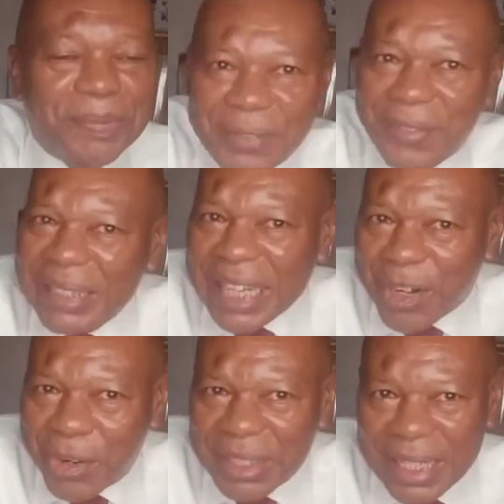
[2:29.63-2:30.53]
In fact, I
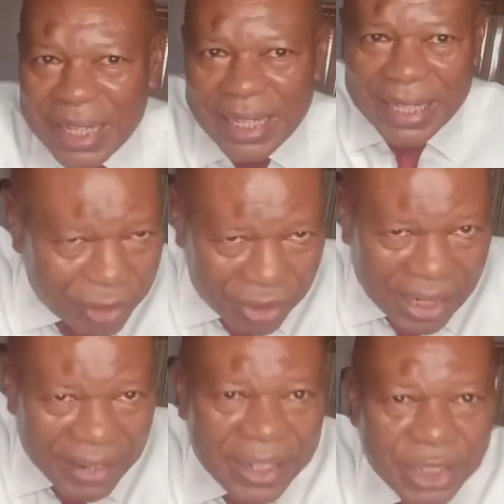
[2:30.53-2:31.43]
called a
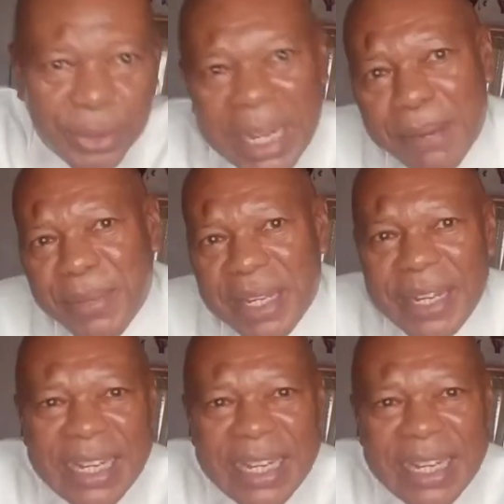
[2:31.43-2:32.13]
photographer to help me